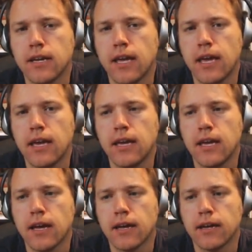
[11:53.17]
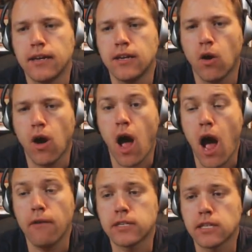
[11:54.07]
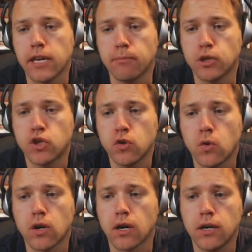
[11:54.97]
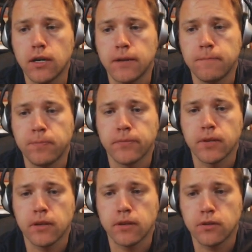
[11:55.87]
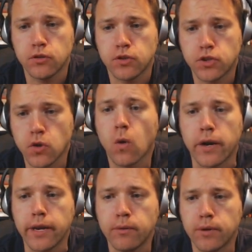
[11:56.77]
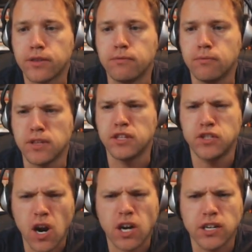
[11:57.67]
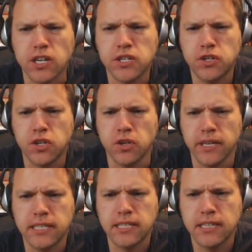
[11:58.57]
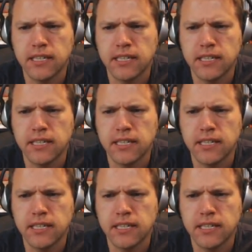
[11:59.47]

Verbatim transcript: a, you know, obviously a mature story with darkness to it,